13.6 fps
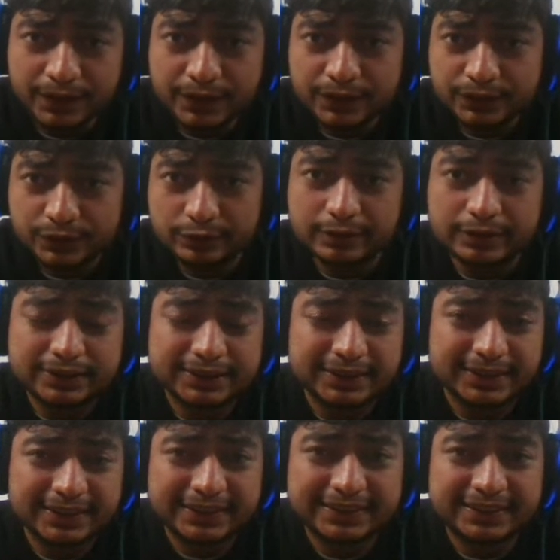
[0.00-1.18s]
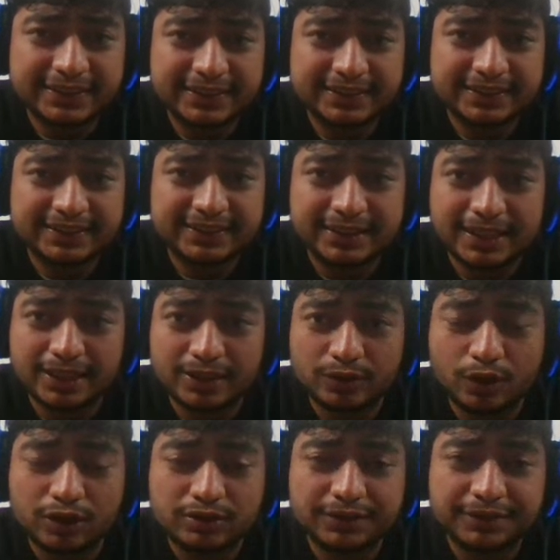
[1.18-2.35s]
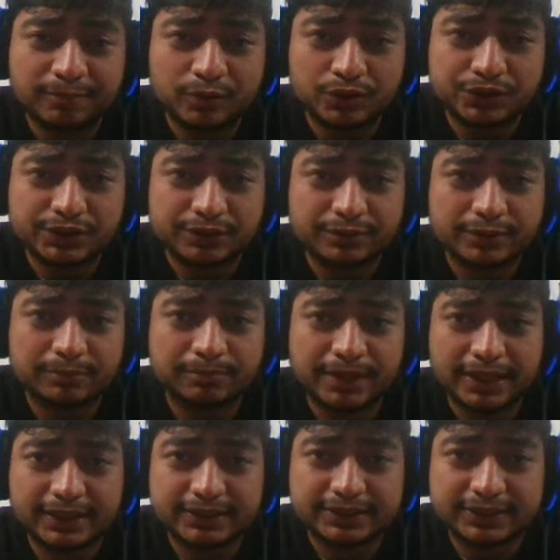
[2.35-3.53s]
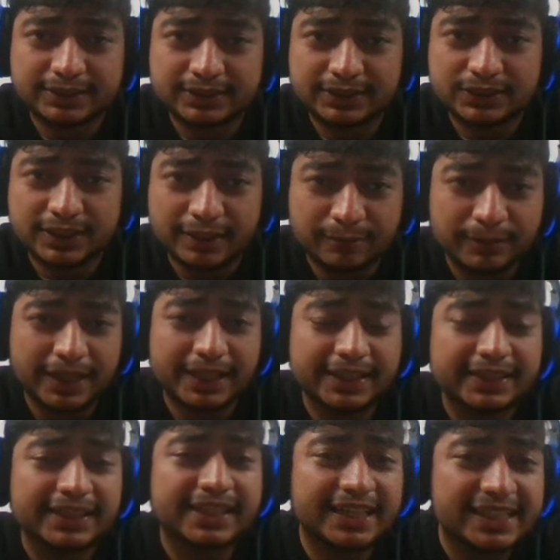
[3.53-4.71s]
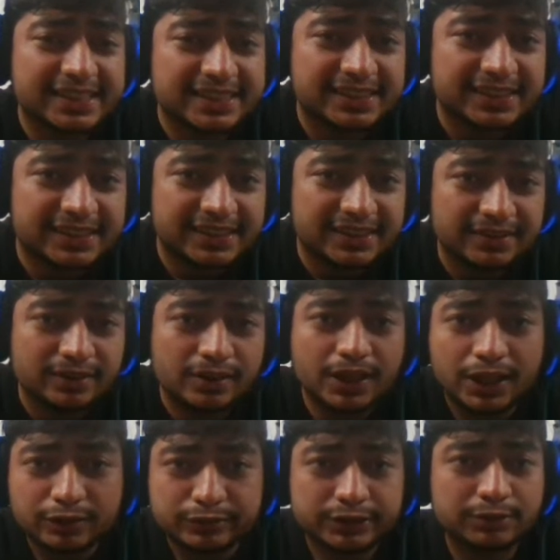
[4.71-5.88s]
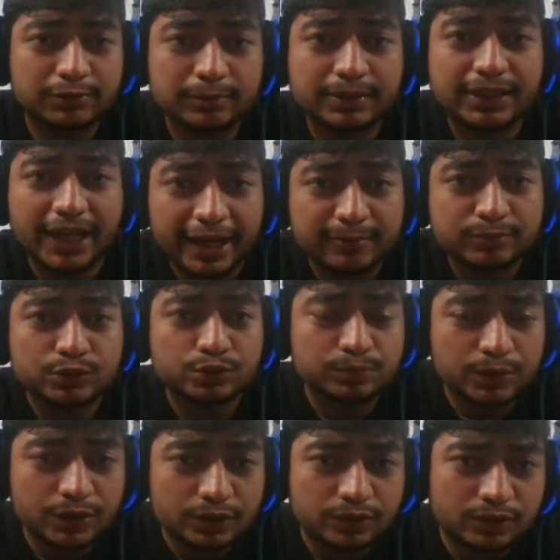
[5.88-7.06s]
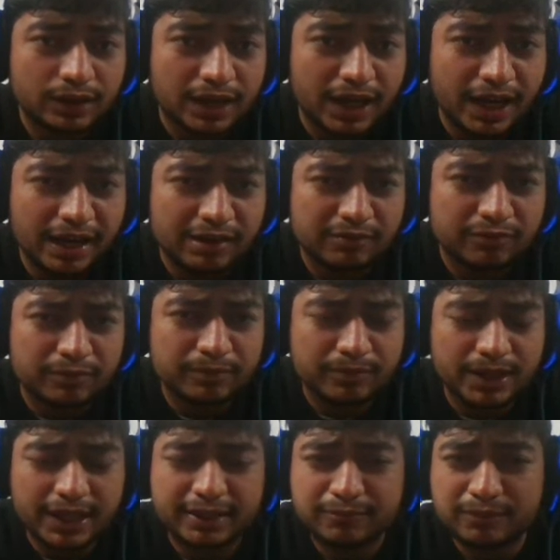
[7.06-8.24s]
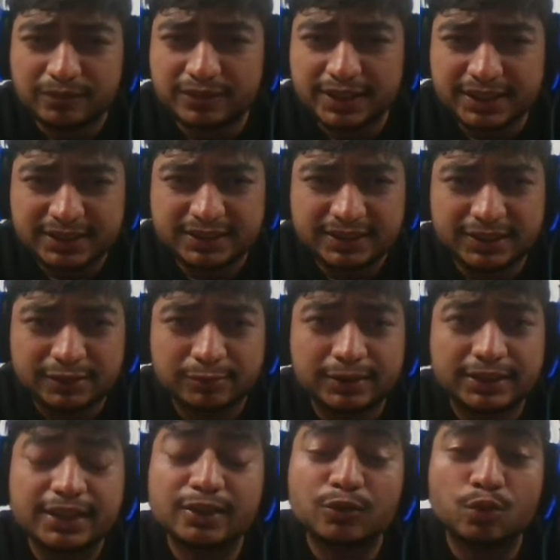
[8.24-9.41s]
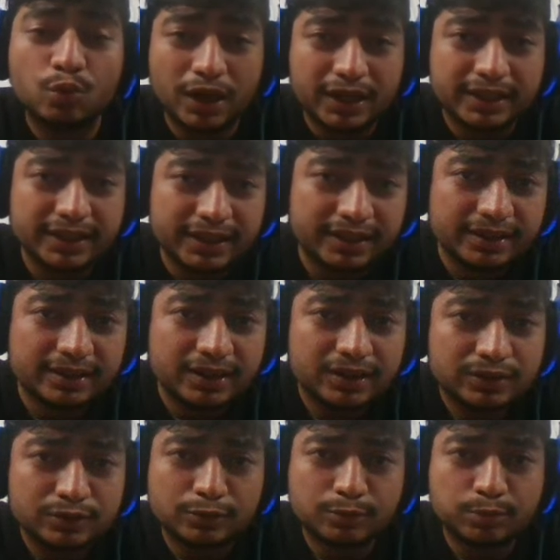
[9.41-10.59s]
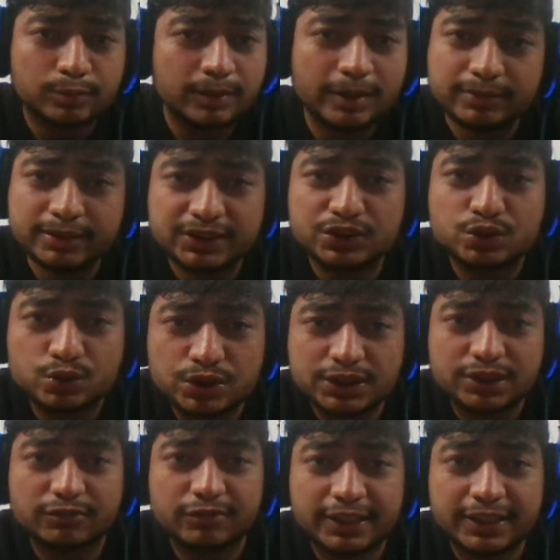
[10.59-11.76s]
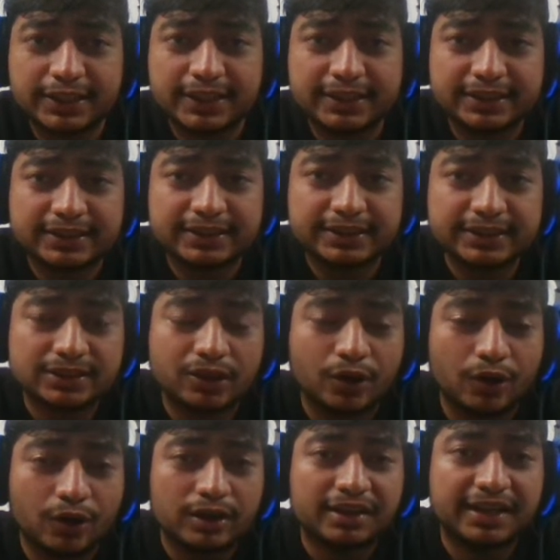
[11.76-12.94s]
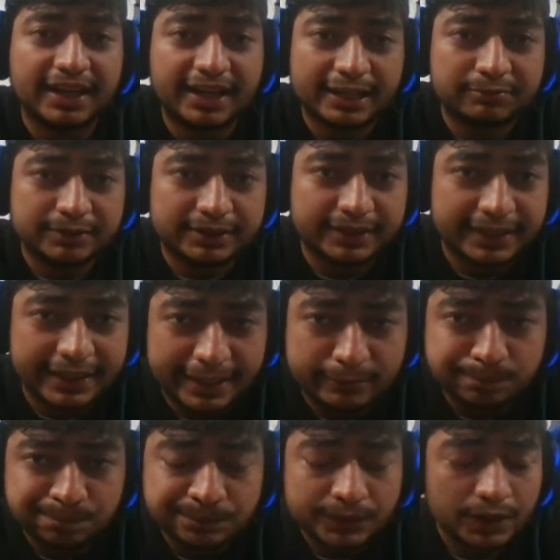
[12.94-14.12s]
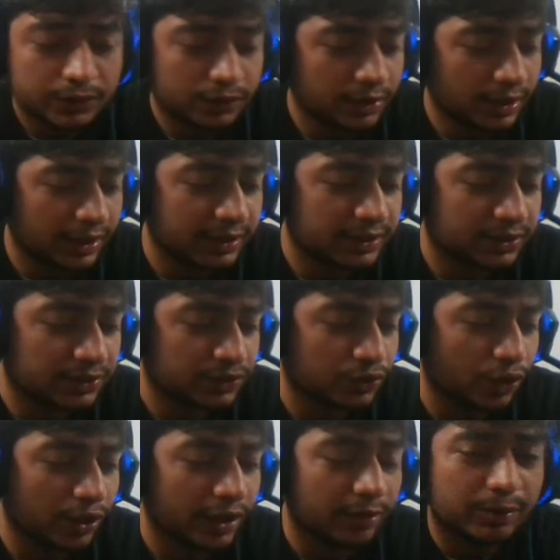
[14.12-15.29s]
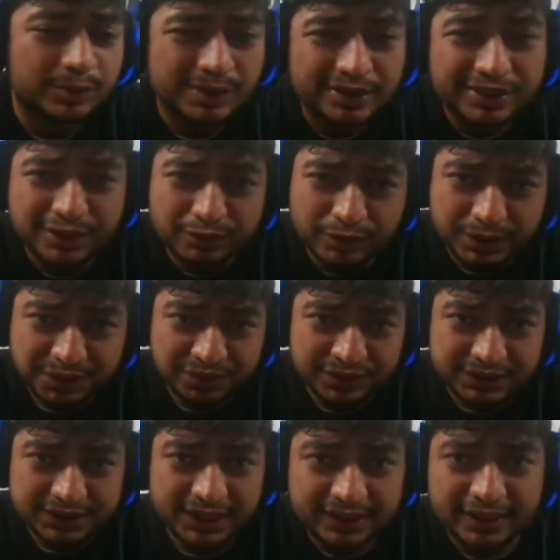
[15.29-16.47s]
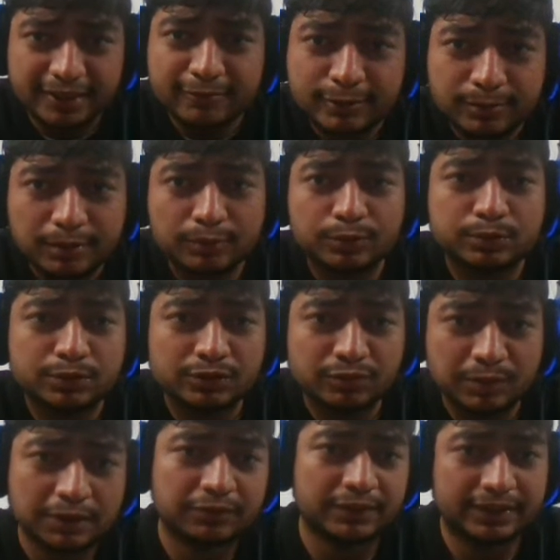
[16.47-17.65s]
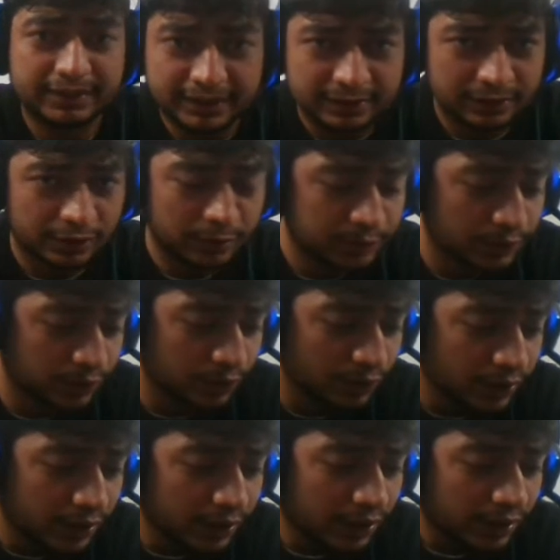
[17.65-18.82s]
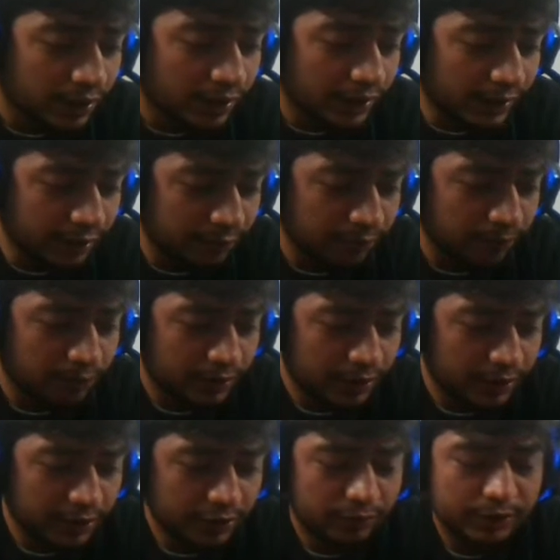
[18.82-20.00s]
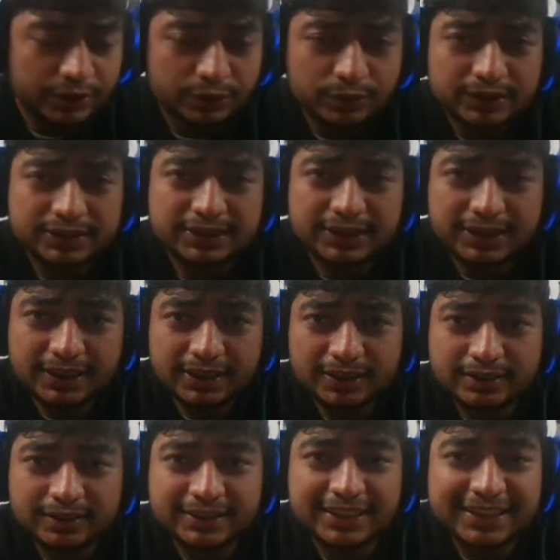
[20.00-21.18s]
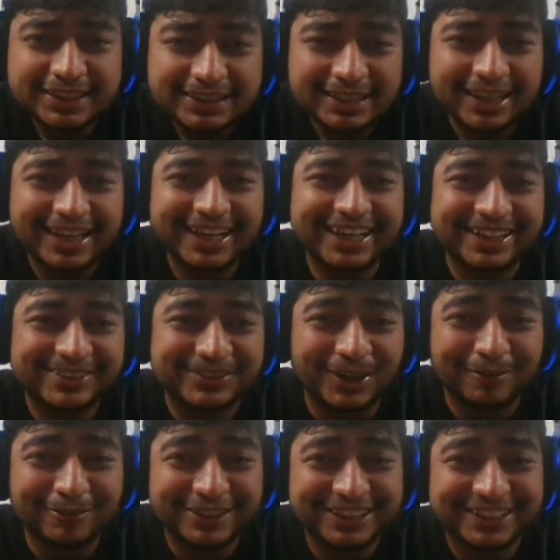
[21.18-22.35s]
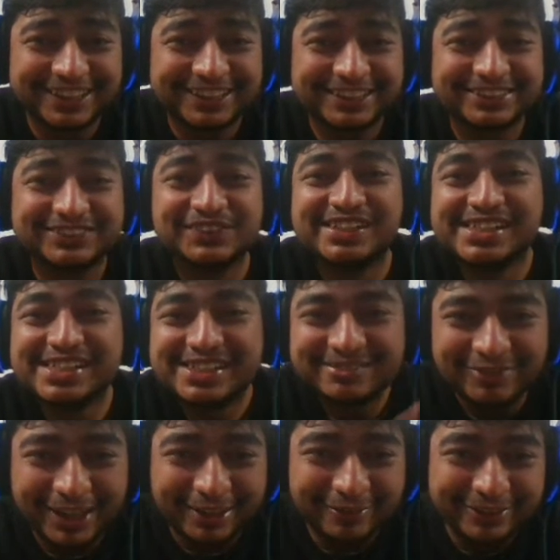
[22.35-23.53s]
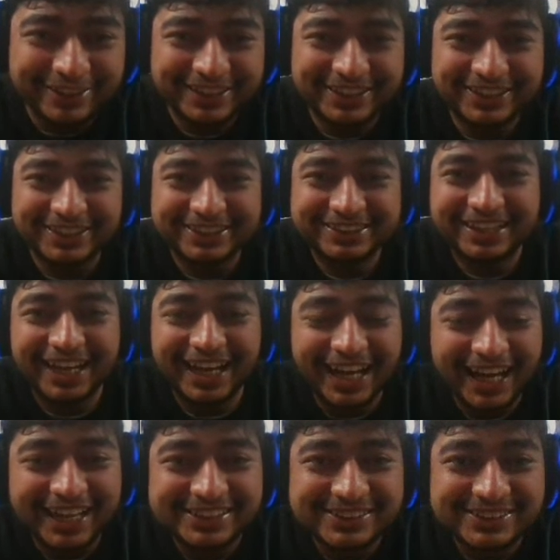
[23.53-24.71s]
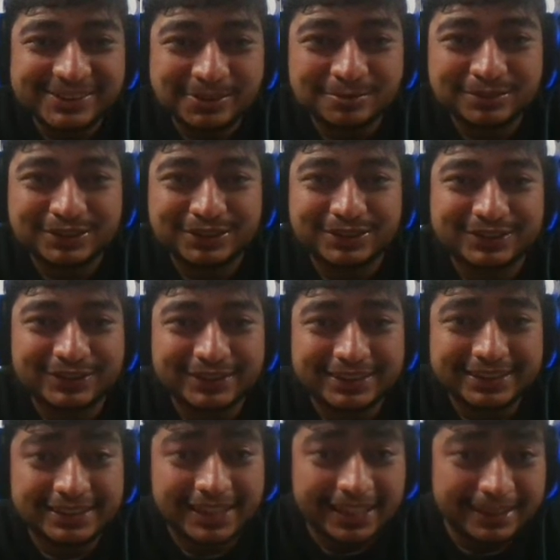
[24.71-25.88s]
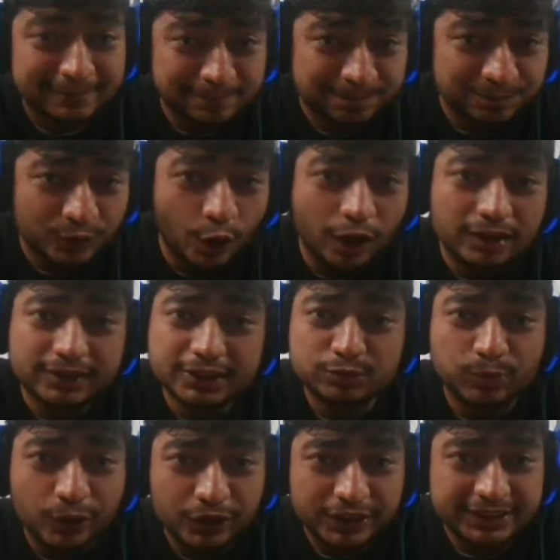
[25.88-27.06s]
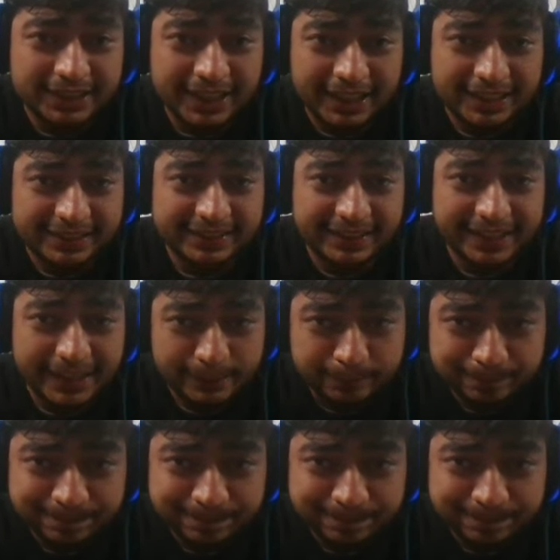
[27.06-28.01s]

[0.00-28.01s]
So you can see in the screen, these are all the possible balance changes coming in the next season, which will be live tomorrow, and I guess it will take one day. So probably in Tuesday we are getting this all live in the game. So yeah, let's talk about the rework first, and then we will move to buff and then nerf. So in rework you can see the Tesla, Goblin Hut, Barbarian Hut and Tombstone. So it's like all the spawners card in the game.